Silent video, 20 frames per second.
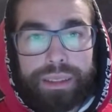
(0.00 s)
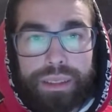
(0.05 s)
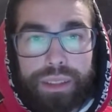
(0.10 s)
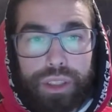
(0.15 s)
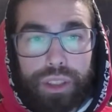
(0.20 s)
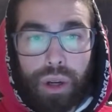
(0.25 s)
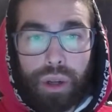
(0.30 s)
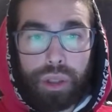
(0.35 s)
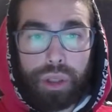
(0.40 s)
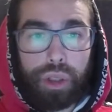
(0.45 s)

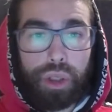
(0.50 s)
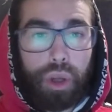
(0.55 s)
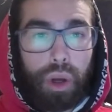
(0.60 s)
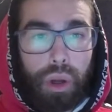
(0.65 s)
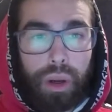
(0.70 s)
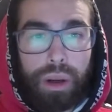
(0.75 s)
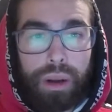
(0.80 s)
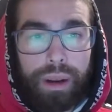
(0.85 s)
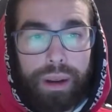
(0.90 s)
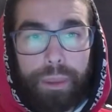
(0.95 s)
your
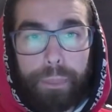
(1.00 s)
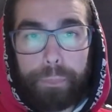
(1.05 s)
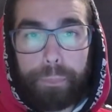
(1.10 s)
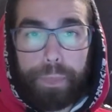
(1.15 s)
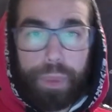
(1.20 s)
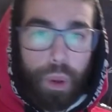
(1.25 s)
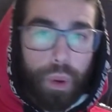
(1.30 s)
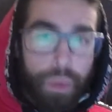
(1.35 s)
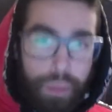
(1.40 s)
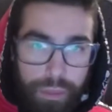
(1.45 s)
soul
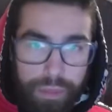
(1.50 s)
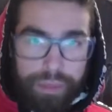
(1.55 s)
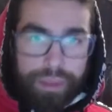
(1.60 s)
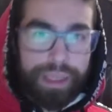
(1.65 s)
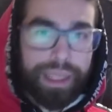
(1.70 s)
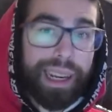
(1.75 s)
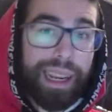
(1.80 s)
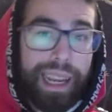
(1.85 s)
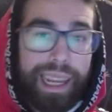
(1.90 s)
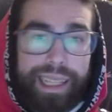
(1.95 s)
boom
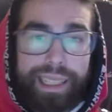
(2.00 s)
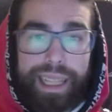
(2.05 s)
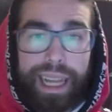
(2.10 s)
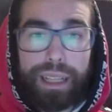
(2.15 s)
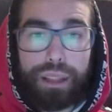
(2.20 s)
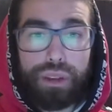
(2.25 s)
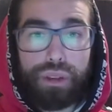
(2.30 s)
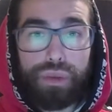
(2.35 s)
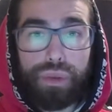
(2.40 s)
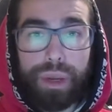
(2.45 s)
clicks
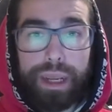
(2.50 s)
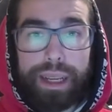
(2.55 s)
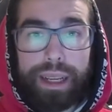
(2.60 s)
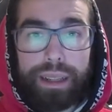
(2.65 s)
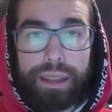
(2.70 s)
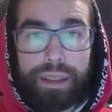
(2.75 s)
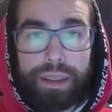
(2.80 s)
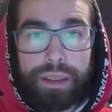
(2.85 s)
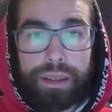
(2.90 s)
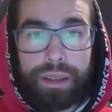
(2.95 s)
that
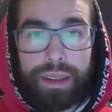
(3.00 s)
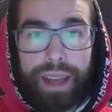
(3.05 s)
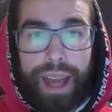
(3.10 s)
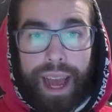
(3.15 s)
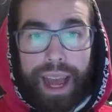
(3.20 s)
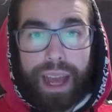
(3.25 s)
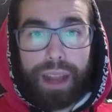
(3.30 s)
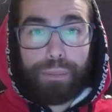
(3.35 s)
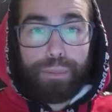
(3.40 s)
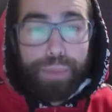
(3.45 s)
switch,
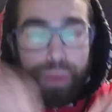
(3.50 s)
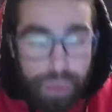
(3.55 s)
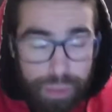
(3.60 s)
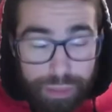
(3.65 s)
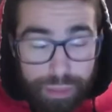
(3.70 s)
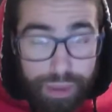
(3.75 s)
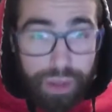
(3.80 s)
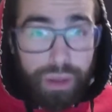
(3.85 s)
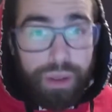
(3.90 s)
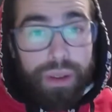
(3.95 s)
and
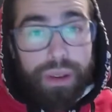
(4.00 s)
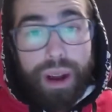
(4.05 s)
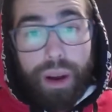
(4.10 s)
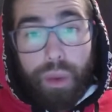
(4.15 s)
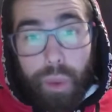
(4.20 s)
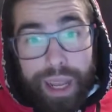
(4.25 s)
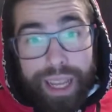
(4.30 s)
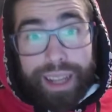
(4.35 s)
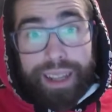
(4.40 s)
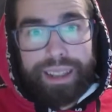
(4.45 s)
boom, your
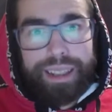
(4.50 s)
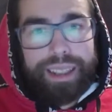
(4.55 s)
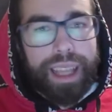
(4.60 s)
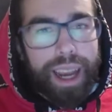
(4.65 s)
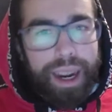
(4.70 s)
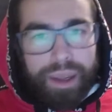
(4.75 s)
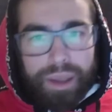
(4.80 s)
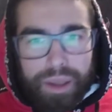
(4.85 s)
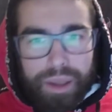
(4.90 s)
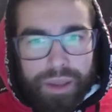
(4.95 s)
awakening
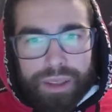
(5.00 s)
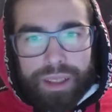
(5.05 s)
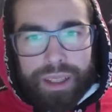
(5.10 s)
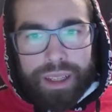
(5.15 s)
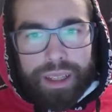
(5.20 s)
starts.